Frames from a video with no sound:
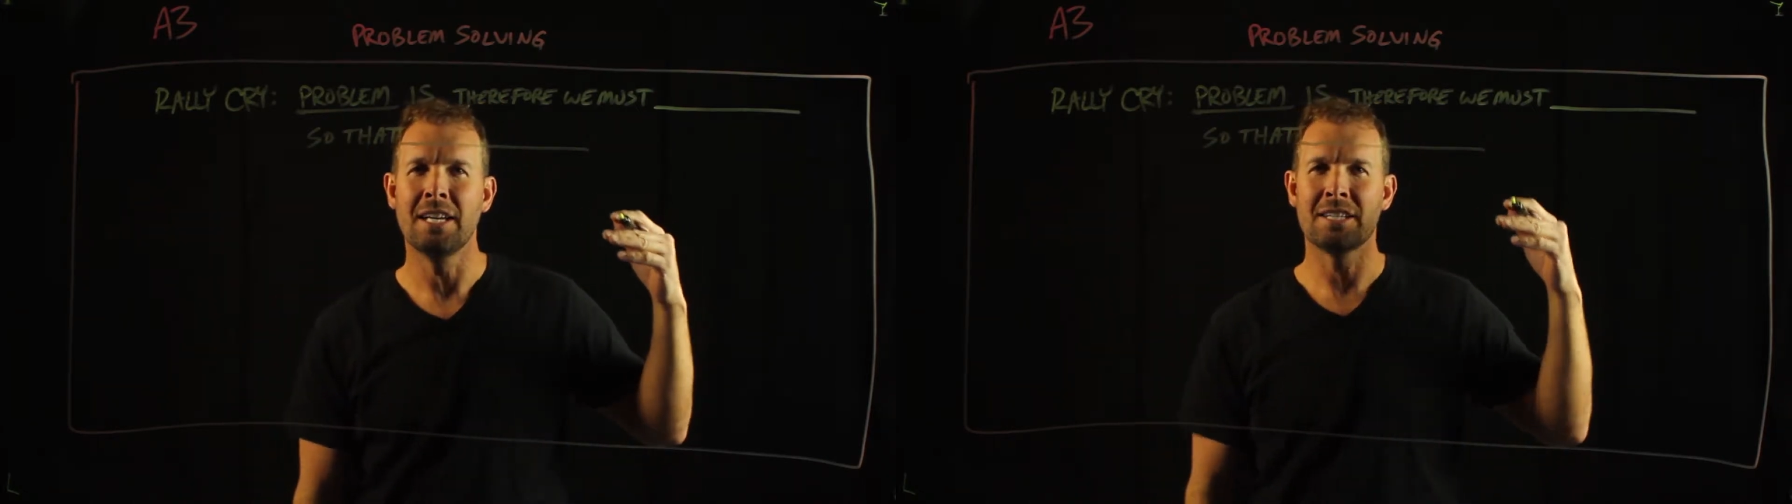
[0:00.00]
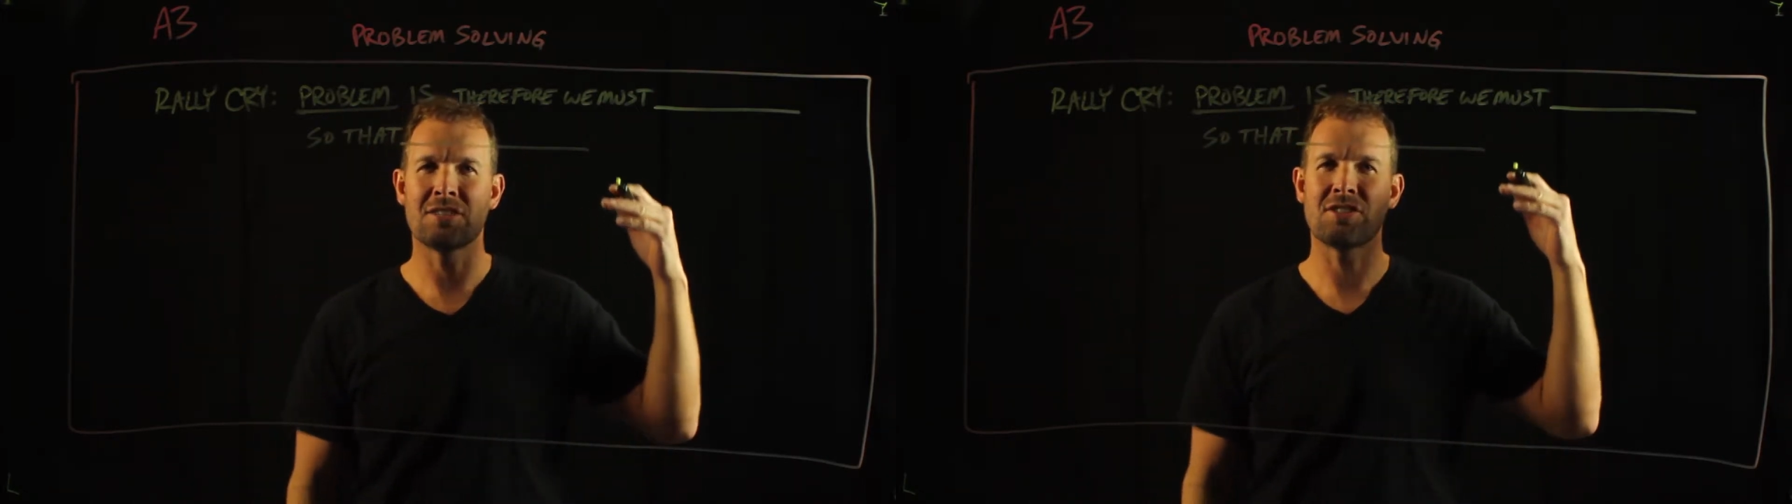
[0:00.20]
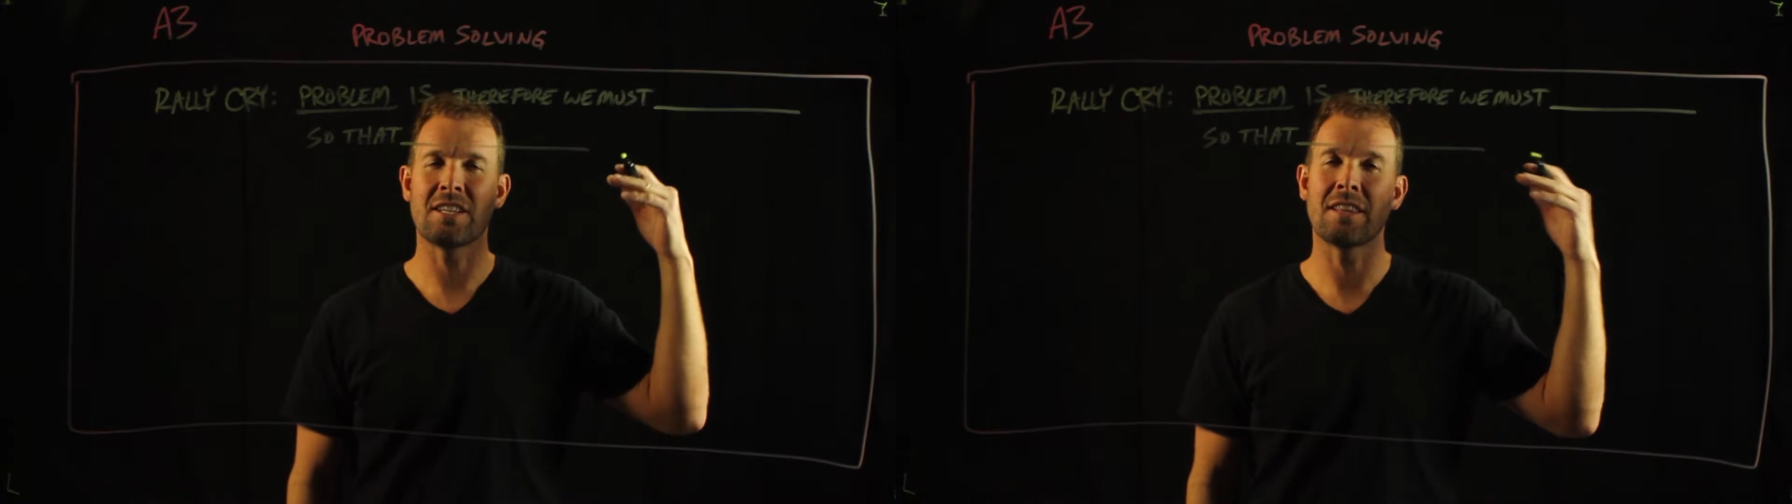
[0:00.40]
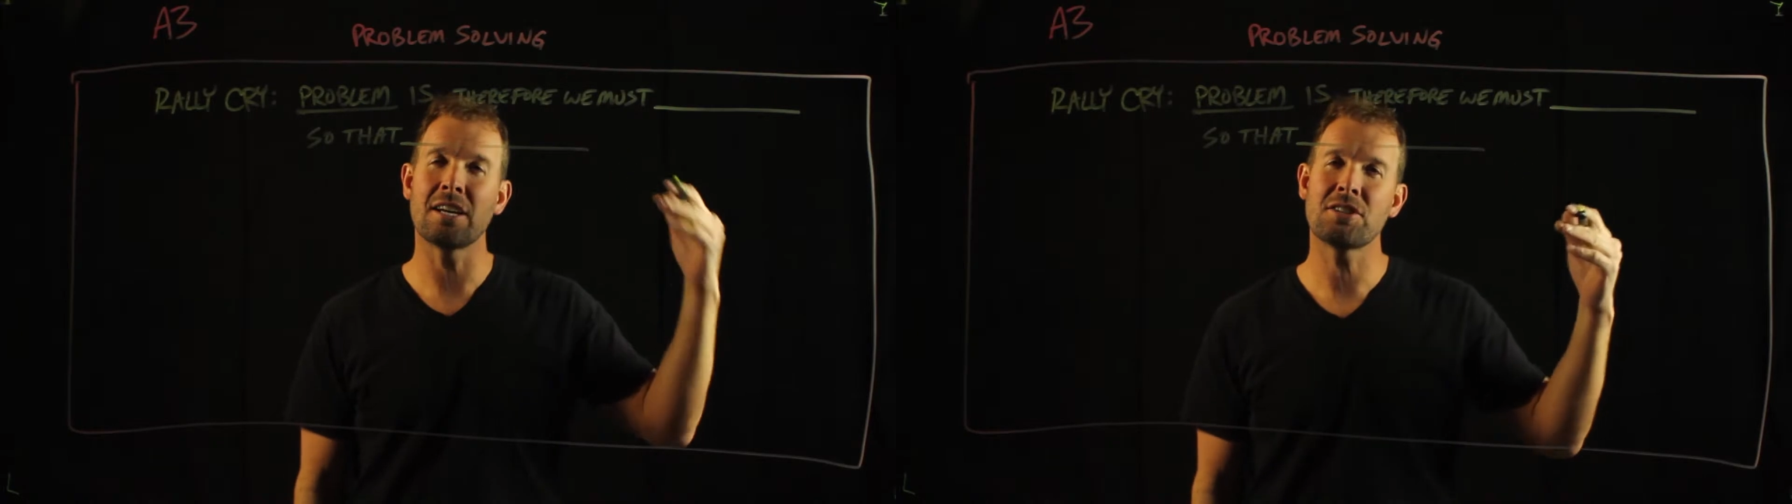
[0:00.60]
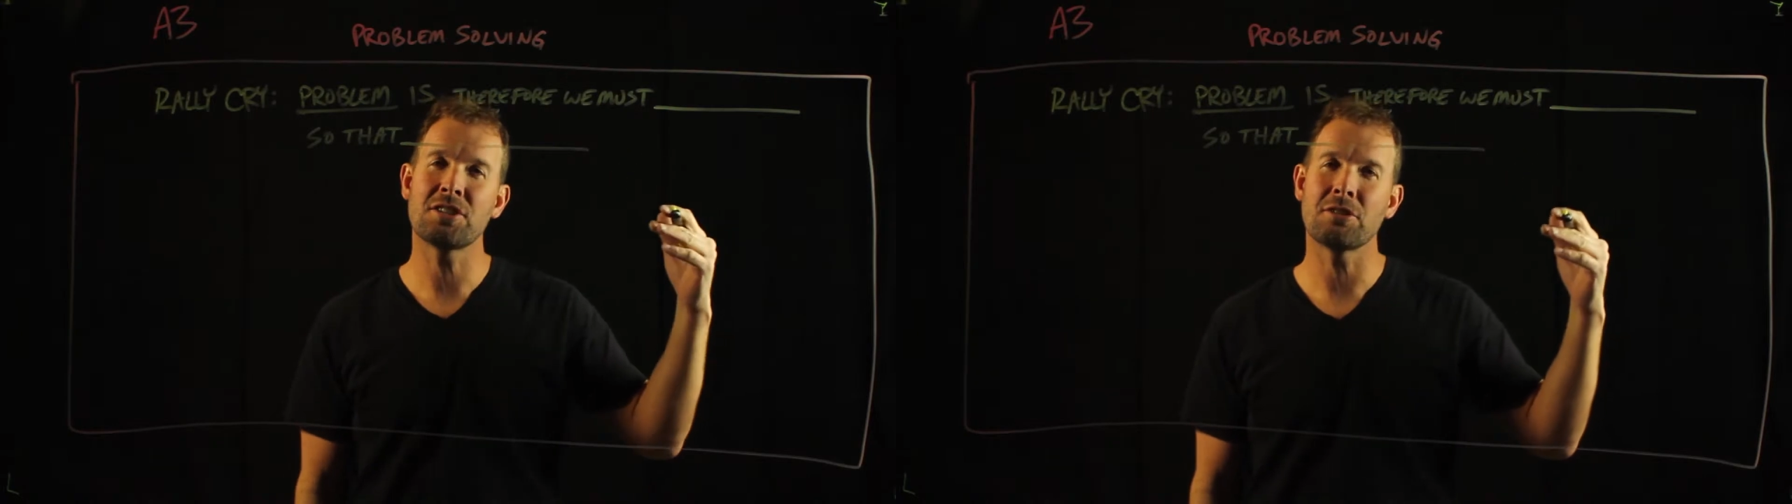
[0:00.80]
to see
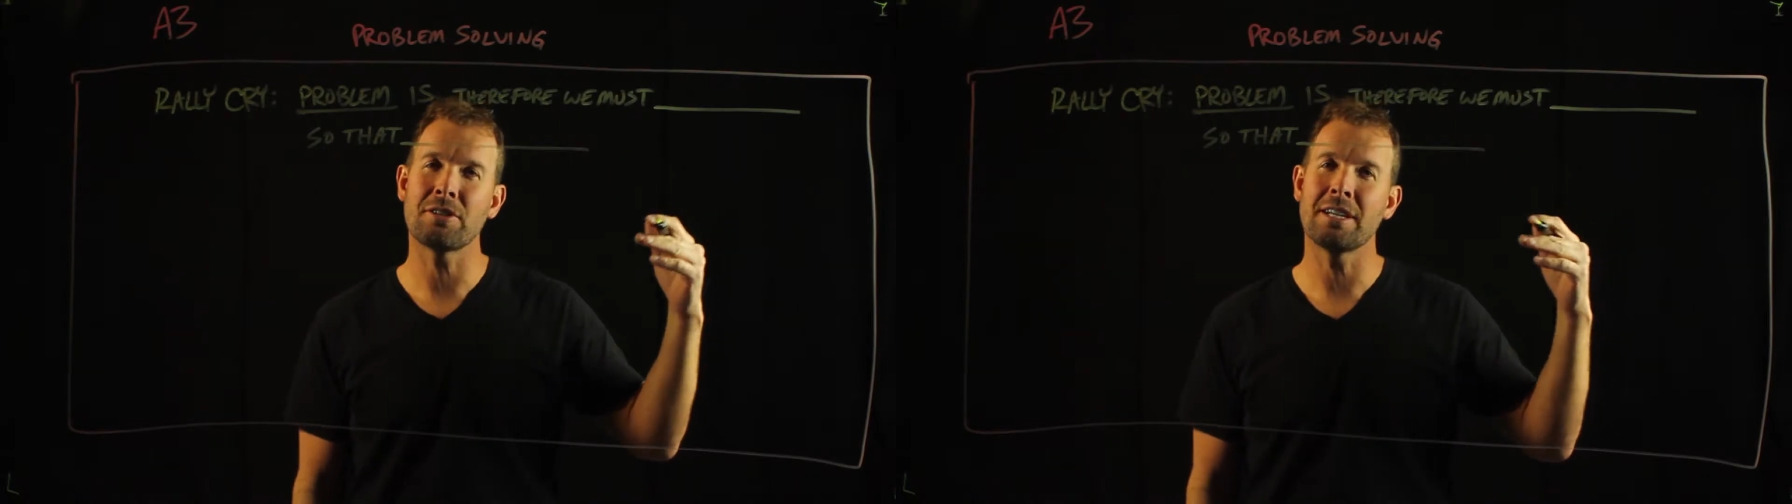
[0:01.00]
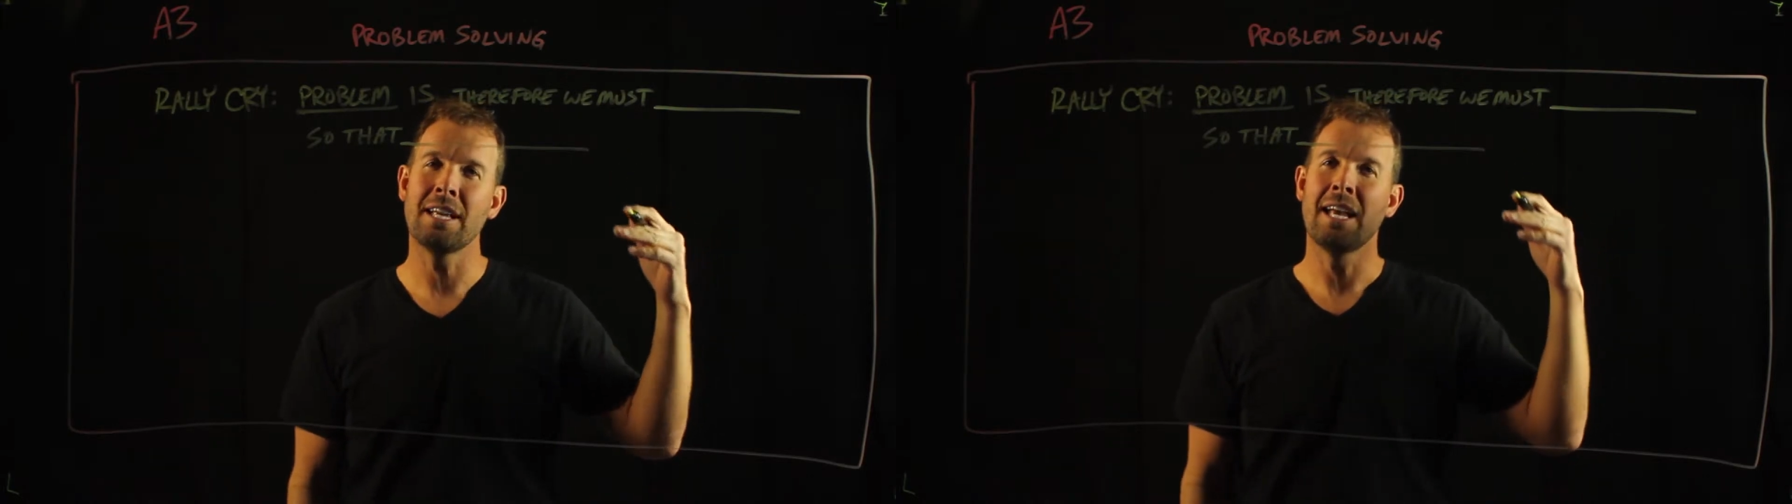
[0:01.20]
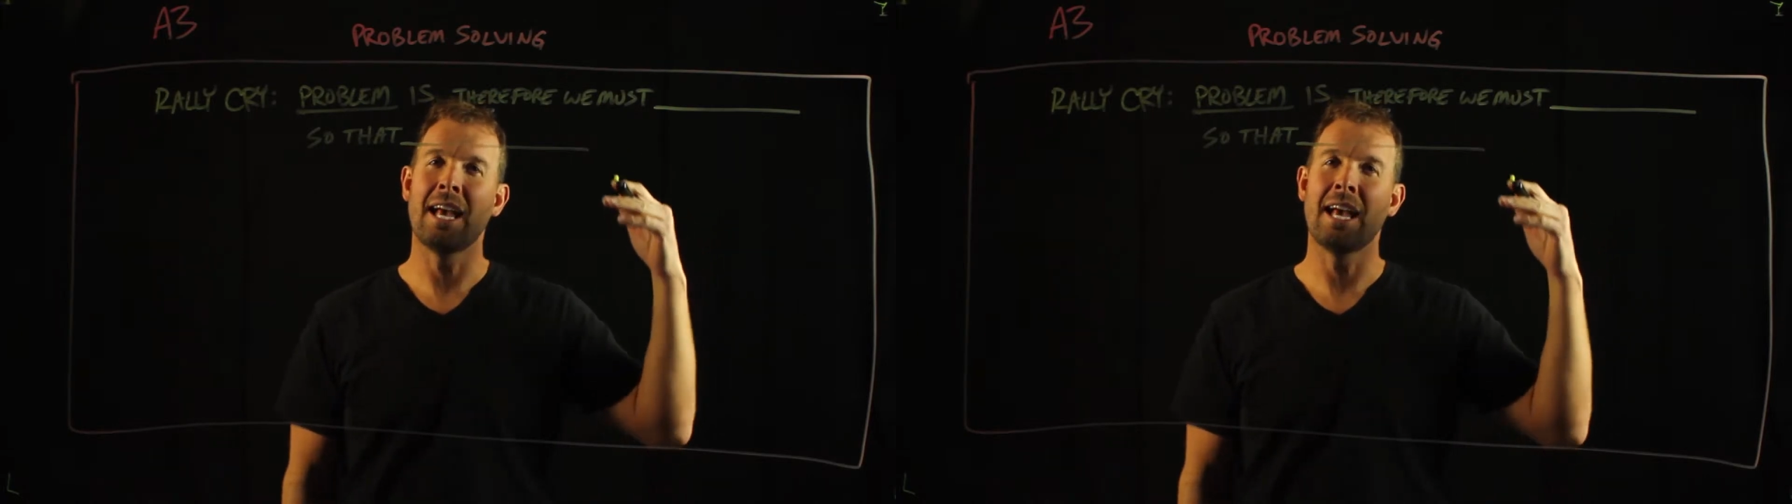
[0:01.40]
their children